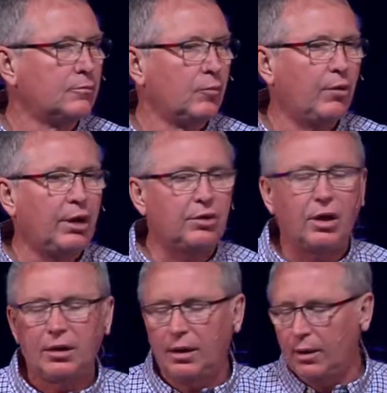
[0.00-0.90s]
When I
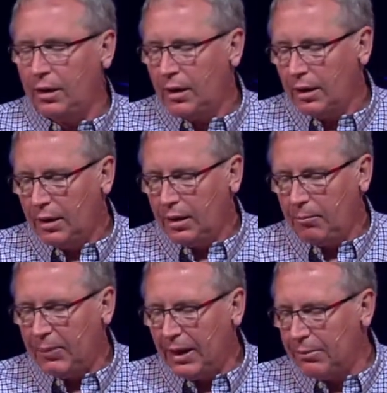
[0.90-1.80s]
taught
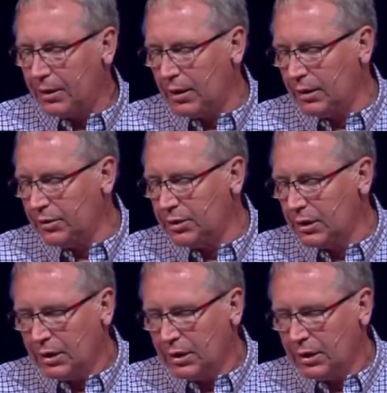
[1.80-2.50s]
in Bible college,